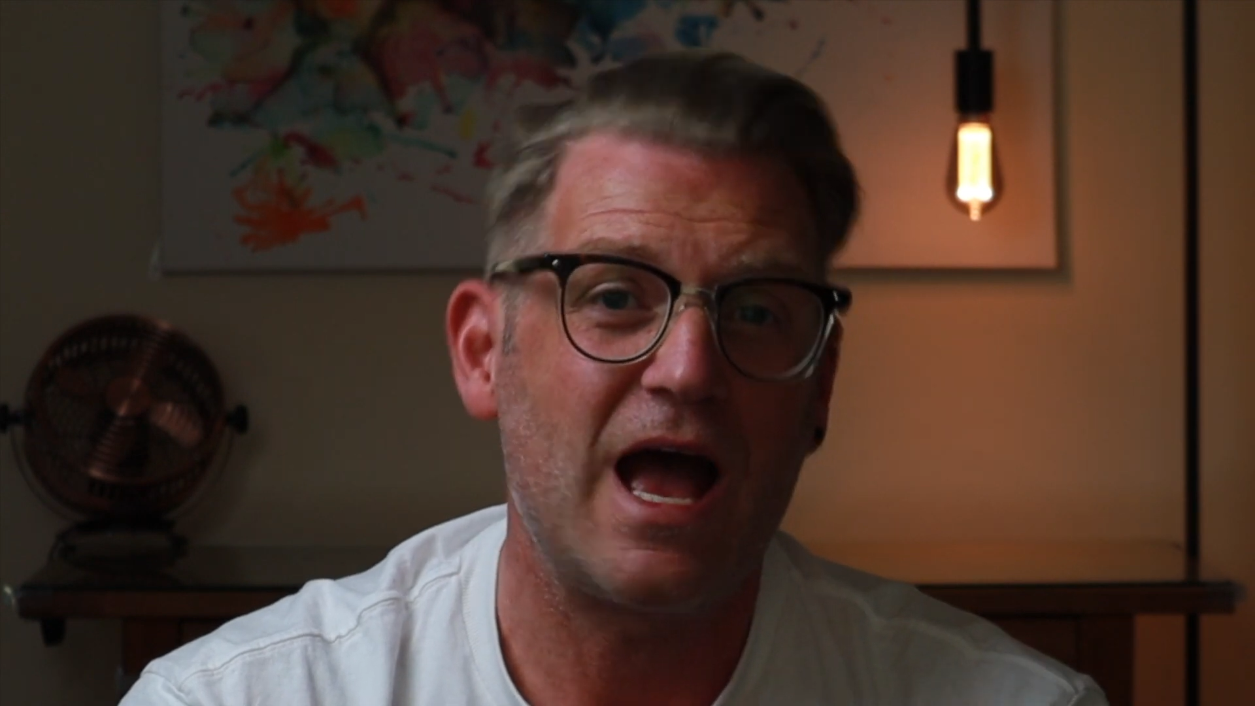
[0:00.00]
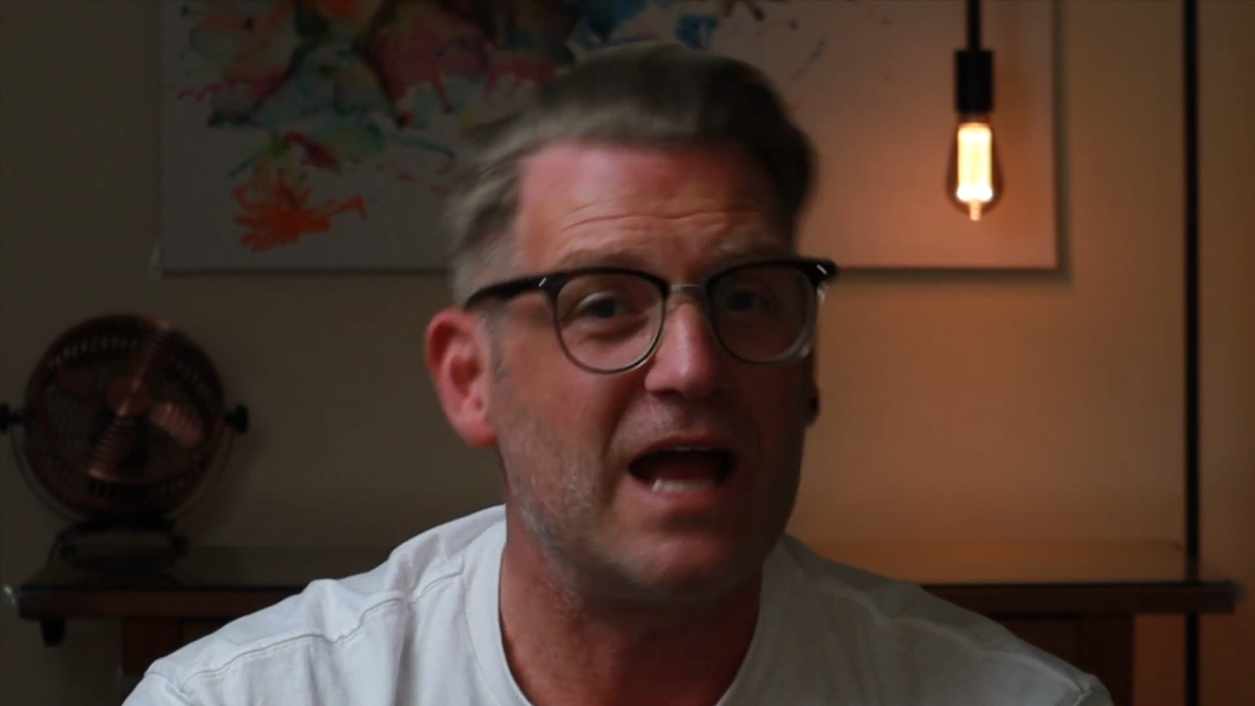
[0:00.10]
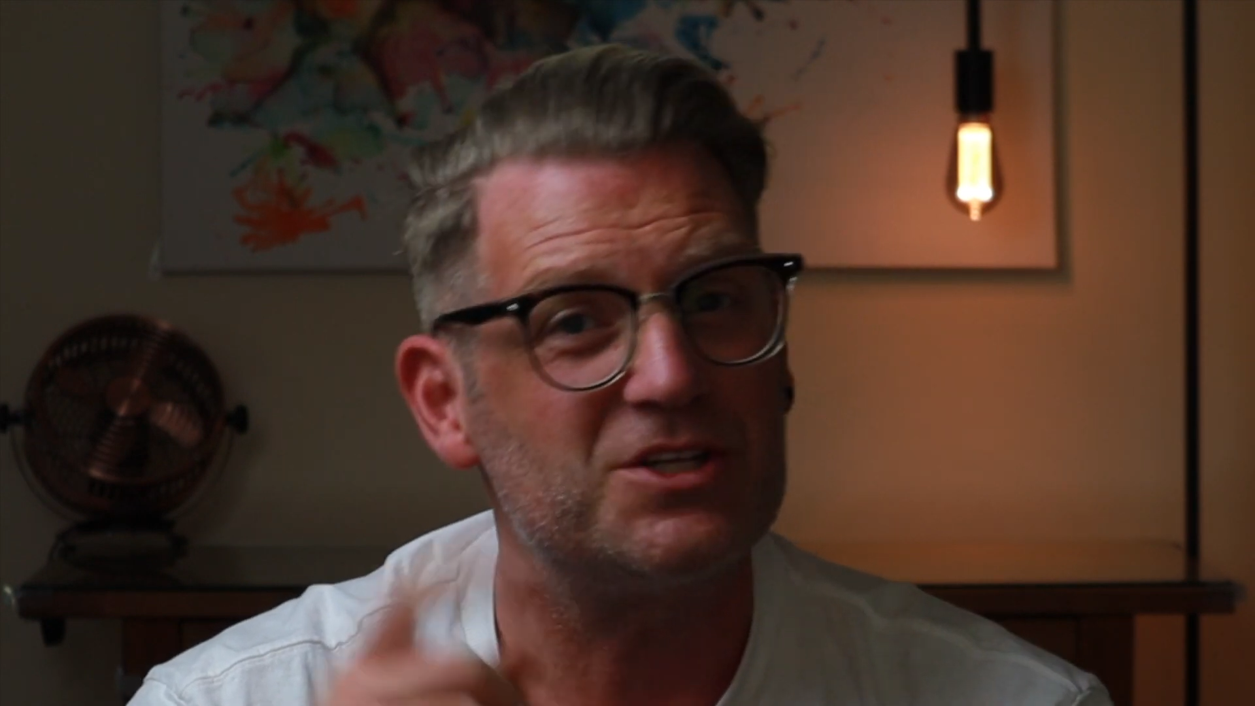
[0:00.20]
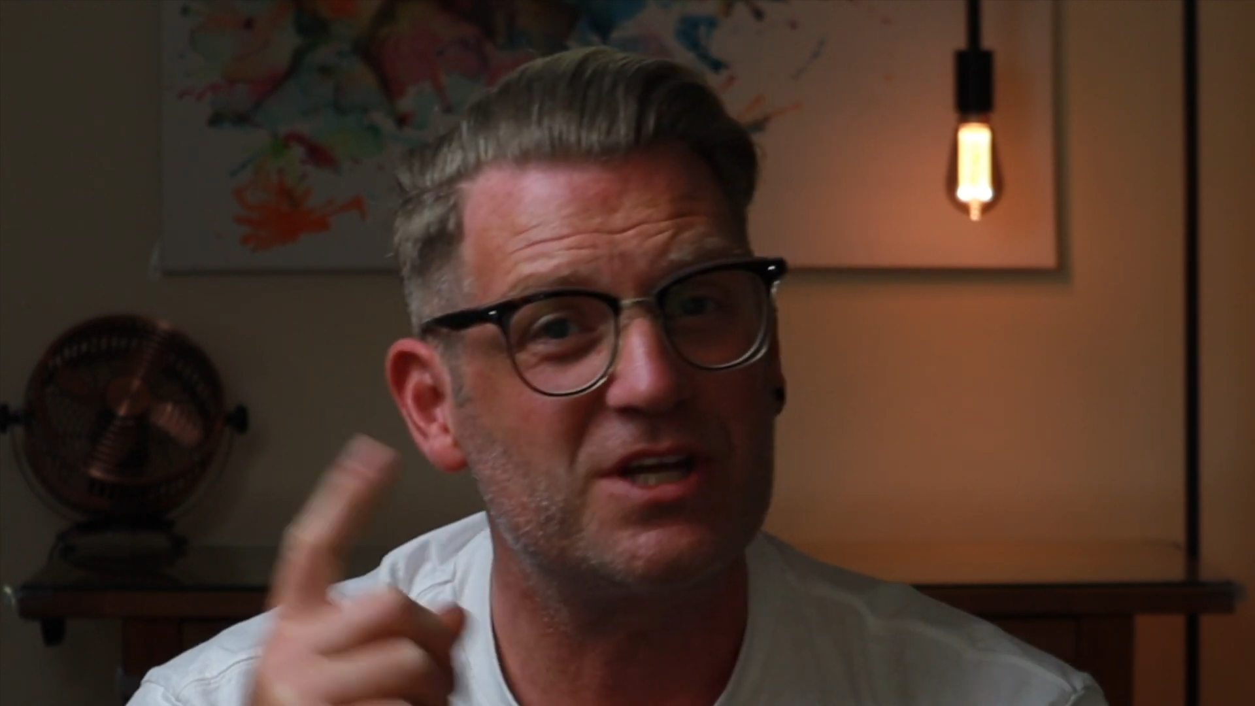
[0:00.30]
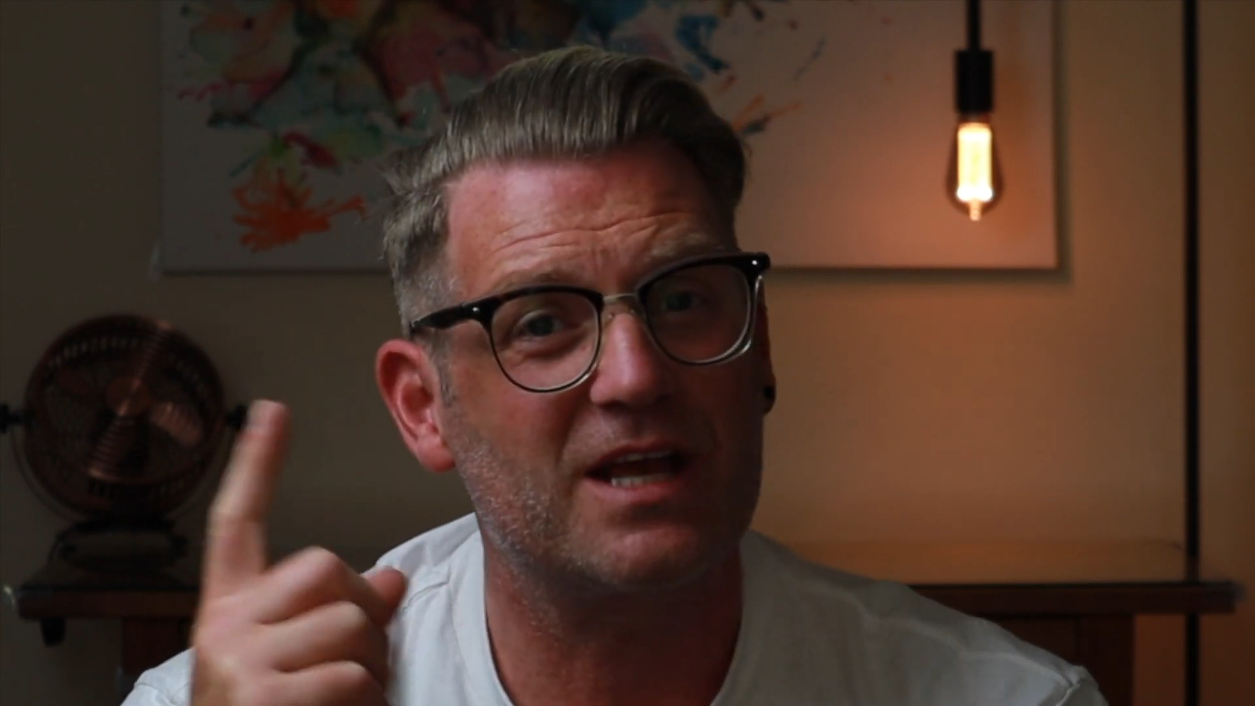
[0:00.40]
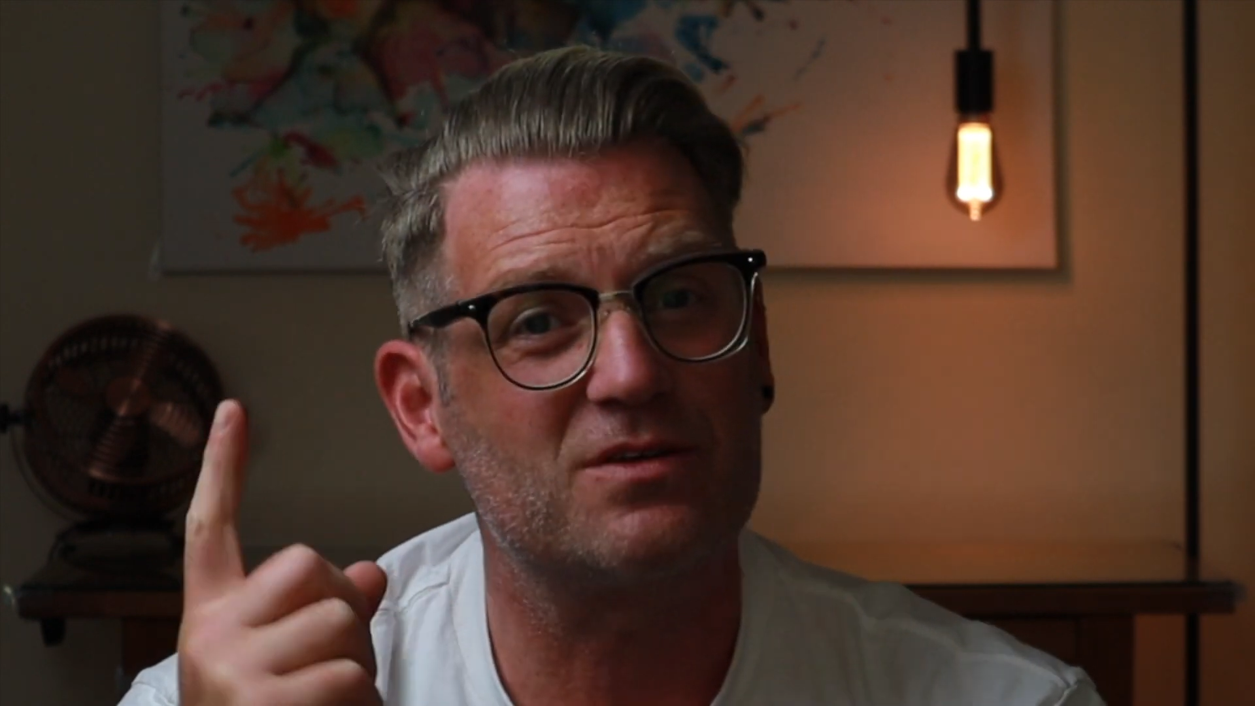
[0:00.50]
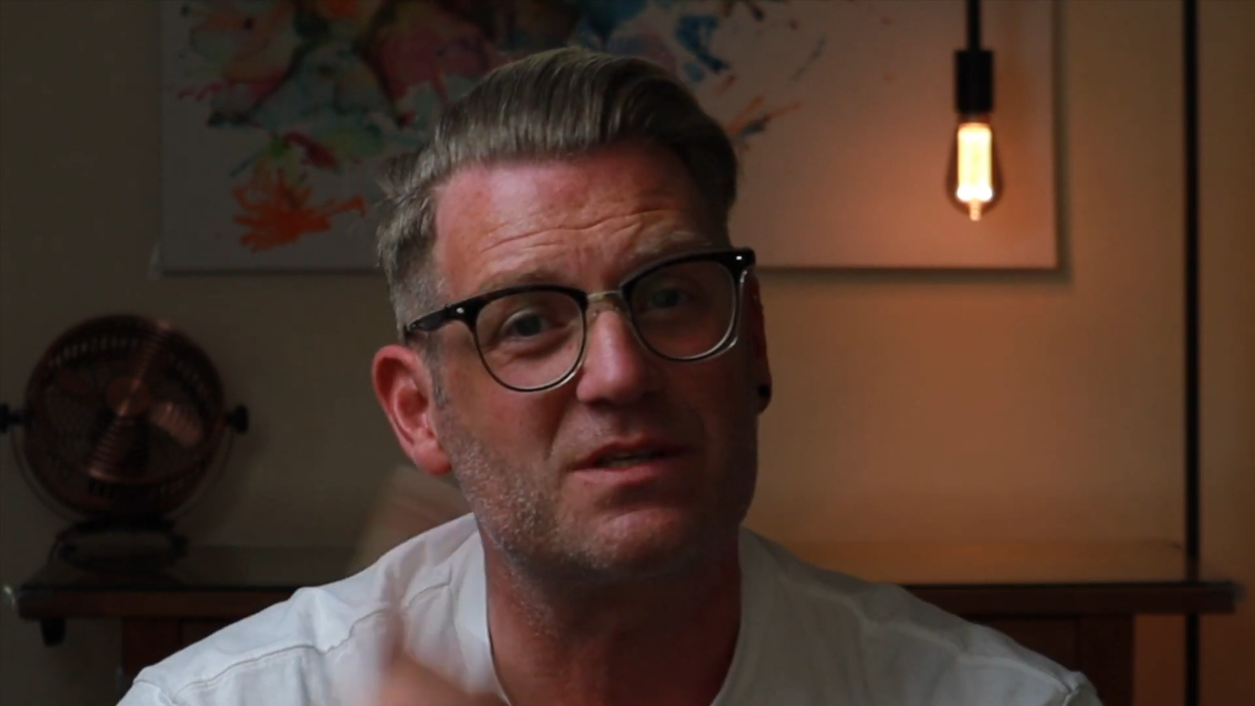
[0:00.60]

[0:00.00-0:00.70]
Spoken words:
and check out